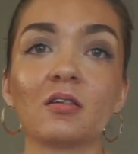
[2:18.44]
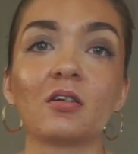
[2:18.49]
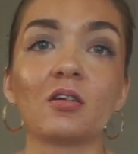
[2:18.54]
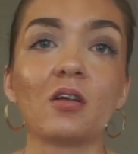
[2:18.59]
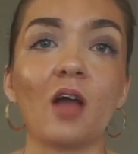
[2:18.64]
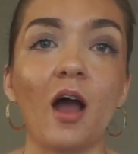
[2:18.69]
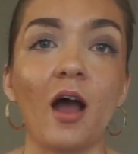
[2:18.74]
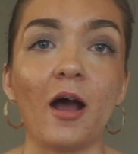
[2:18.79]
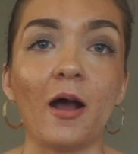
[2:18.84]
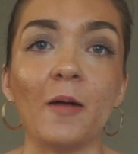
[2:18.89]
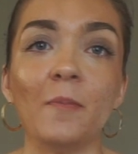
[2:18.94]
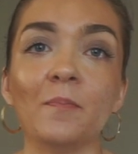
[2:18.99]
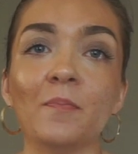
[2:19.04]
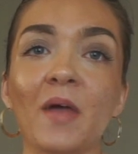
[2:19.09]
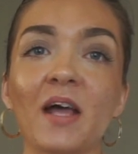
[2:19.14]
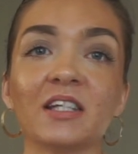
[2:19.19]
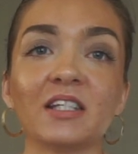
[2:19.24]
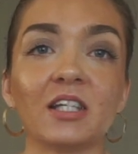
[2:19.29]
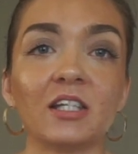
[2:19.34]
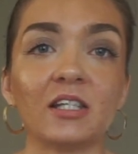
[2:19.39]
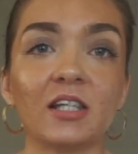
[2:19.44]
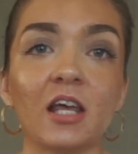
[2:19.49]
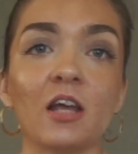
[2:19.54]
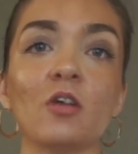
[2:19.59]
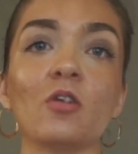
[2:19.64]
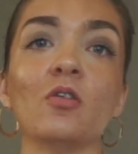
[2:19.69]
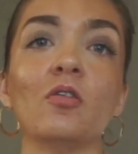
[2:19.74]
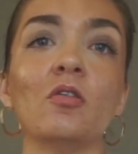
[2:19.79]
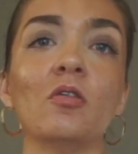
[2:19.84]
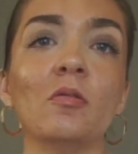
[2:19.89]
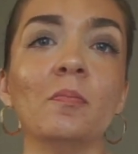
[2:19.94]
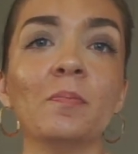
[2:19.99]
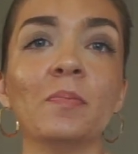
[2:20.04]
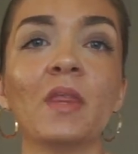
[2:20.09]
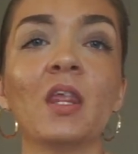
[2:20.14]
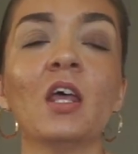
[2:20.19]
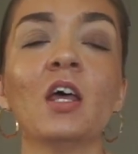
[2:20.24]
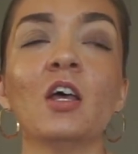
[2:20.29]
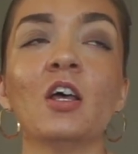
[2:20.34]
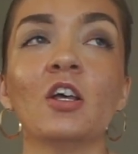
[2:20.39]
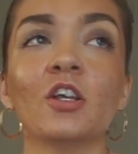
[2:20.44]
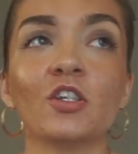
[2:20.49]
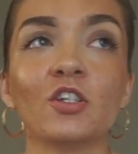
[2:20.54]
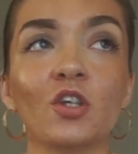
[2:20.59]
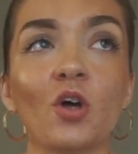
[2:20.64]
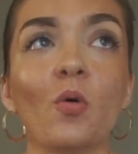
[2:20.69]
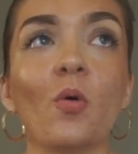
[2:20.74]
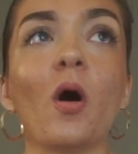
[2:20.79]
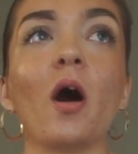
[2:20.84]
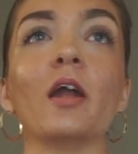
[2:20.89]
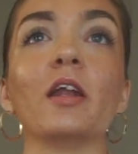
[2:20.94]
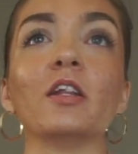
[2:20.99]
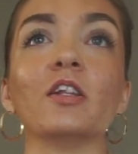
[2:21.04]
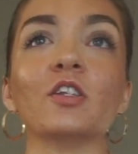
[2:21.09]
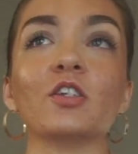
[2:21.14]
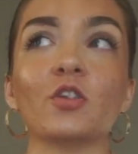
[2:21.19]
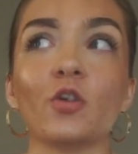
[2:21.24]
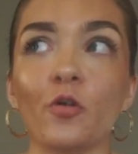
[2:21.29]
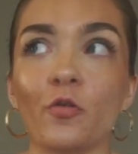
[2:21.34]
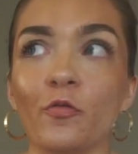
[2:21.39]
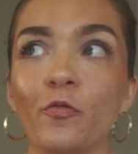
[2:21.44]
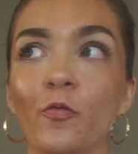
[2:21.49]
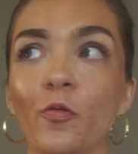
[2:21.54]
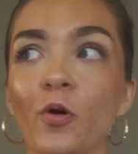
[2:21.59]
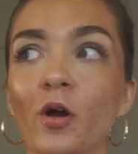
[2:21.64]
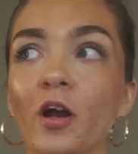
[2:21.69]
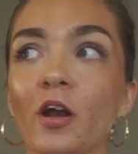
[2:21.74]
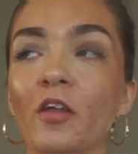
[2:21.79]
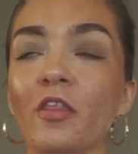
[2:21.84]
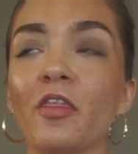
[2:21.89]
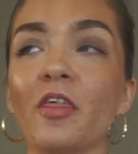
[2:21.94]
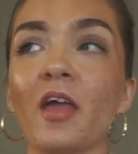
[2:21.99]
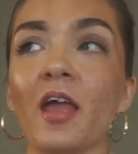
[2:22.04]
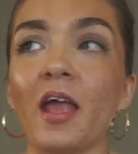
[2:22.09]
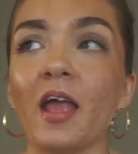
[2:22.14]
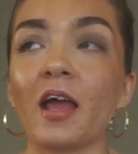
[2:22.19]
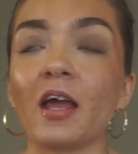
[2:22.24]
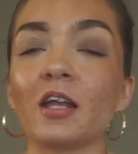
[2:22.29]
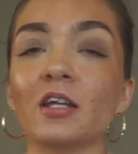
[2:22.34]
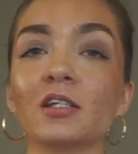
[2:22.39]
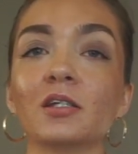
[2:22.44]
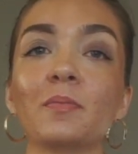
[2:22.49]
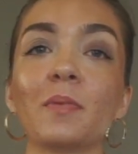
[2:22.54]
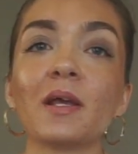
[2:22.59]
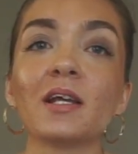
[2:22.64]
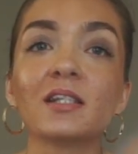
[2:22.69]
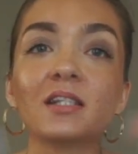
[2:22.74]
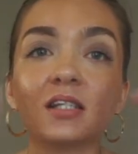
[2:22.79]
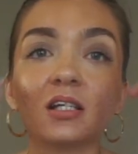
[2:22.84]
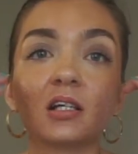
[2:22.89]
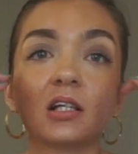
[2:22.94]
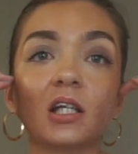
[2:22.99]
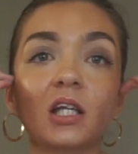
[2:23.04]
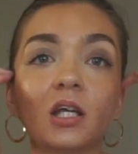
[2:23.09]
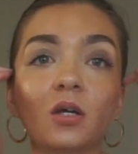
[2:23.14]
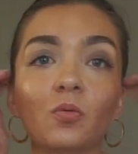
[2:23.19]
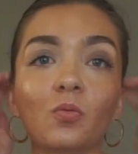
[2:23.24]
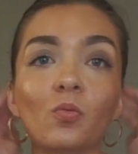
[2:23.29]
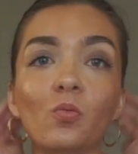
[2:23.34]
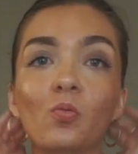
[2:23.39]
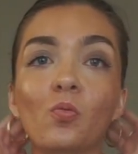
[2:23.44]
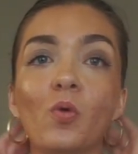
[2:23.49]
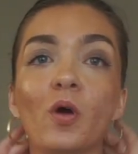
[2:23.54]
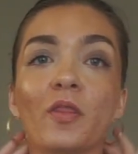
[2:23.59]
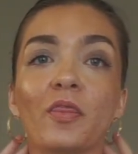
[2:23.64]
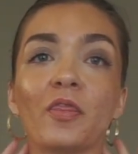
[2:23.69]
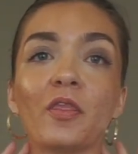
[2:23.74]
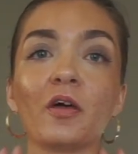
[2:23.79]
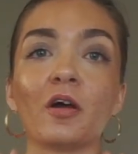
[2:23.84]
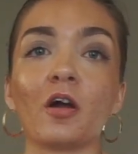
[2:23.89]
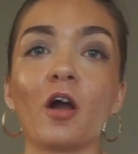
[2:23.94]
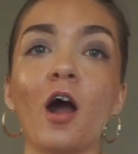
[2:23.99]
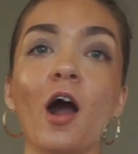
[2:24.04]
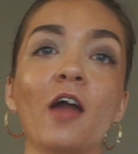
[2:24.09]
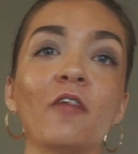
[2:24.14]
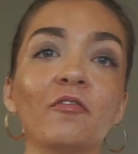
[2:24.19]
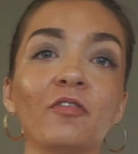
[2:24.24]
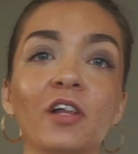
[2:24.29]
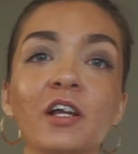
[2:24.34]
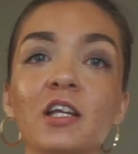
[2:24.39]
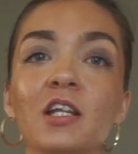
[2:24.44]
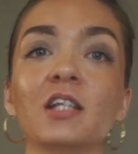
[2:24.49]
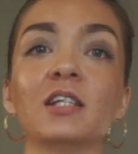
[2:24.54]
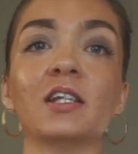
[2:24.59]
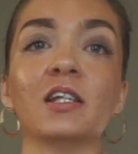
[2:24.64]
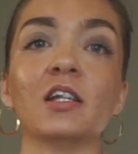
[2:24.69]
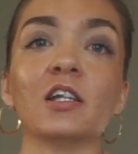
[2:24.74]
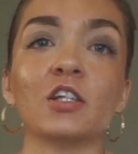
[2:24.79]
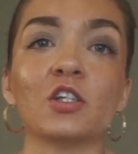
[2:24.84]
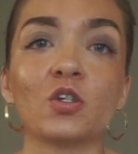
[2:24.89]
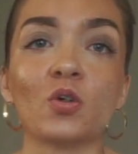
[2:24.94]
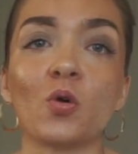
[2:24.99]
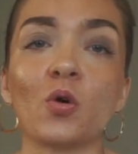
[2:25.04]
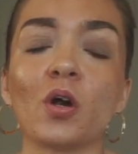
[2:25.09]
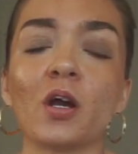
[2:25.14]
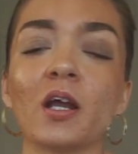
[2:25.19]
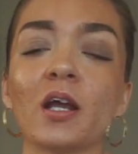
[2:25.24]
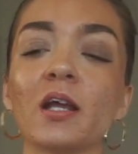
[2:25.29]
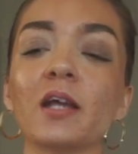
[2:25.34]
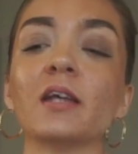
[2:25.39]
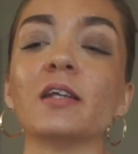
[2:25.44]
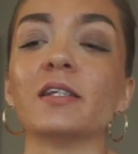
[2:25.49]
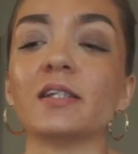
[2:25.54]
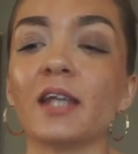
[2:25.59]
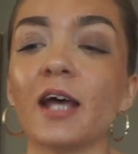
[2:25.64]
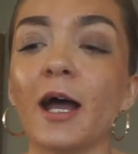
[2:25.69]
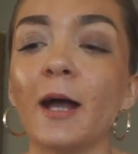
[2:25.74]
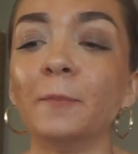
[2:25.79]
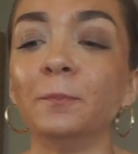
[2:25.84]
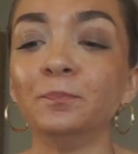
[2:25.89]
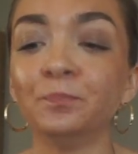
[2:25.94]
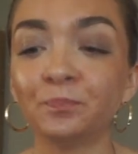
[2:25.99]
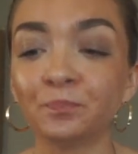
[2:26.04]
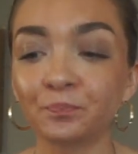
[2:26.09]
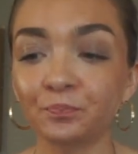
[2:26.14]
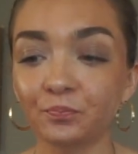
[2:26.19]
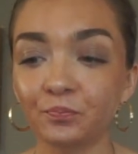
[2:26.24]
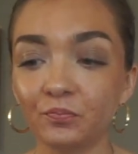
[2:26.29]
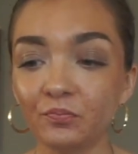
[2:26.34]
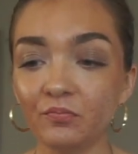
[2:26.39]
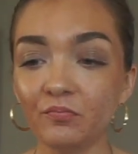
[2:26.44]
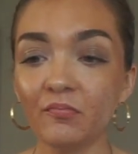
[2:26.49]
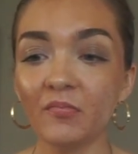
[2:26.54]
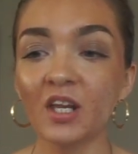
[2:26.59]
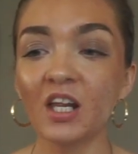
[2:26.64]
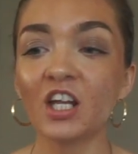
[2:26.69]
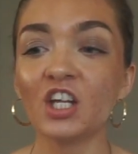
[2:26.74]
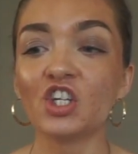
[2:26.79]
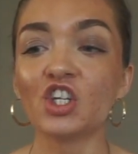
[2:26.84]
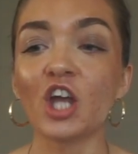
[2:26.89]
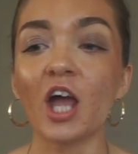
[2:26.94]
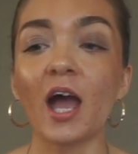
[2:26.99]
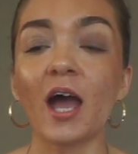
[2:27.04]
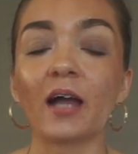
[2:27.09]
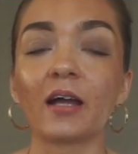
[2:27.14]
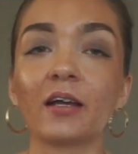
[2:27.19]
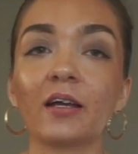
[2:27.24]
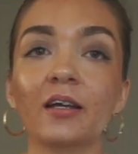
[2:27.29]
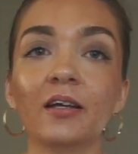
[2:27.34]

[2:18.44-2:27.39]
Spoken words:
as a cycle, so on and so forth. And basically what the conflict is in the story is that Jack